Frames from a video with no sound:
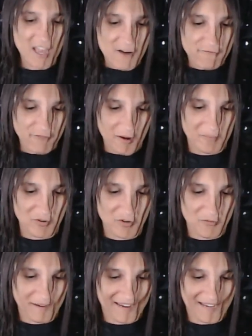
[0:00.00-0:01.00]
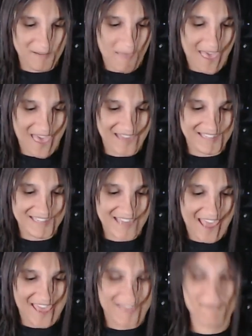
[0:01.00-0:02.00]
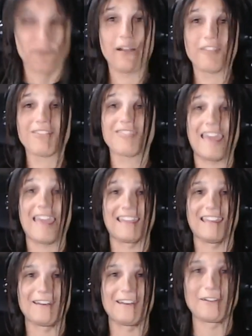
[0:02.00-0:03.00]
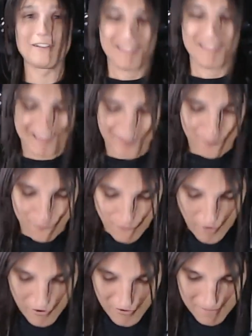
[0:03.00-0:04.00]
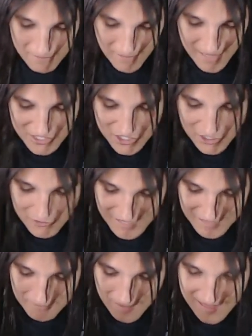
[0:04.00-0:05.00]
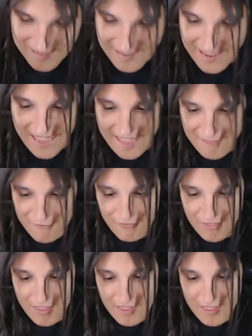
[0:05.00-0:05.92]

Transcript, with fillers: From Green Man Dave. Well, thank you. Thank you very much, Green Man Dave.